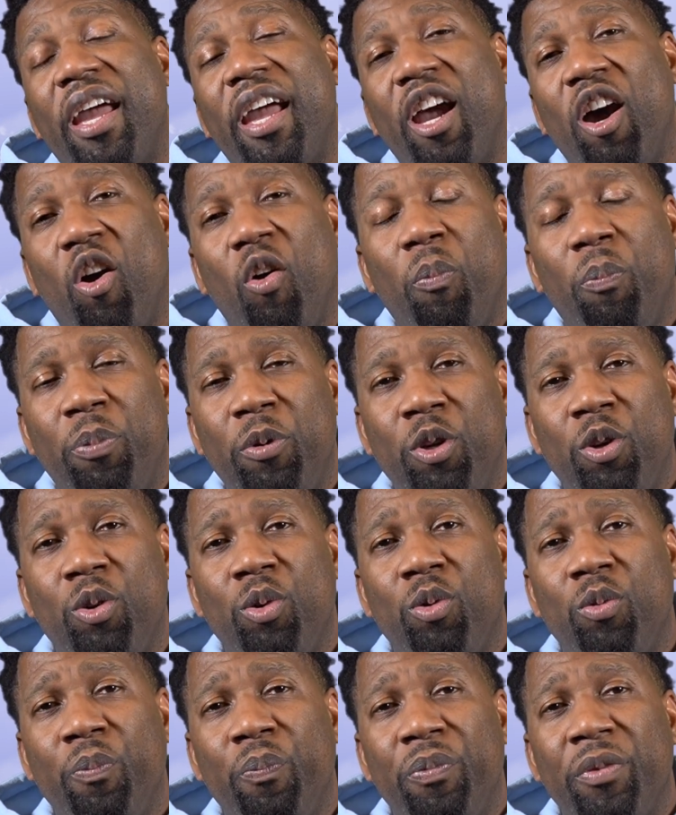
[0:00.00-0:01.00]
help
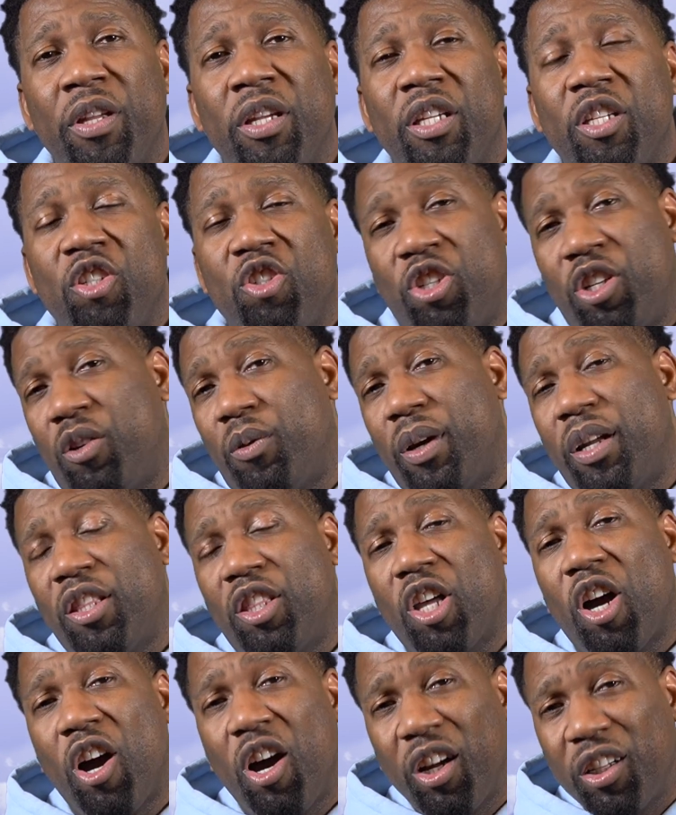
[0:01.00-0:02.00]
you
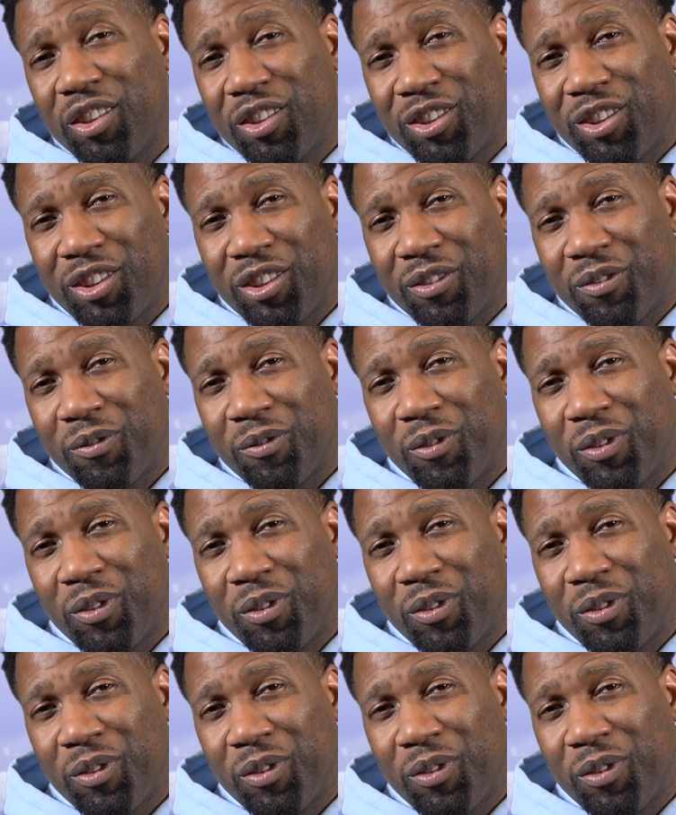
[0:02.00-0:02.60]
generate thoughts.